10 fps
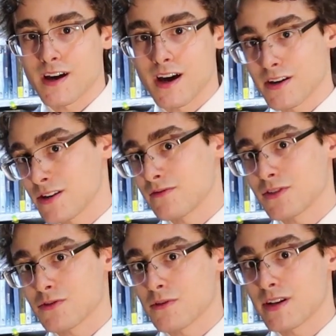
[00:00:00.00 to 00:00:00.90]

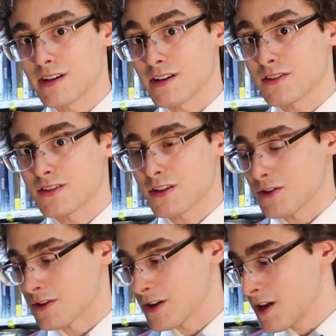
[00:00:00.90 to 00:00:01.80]
uninventoried and
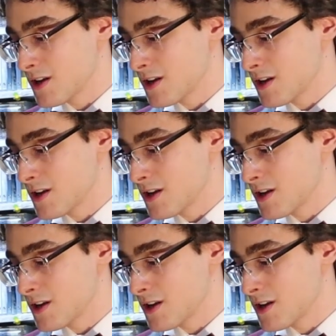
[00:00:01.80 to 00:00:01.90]
unstickered.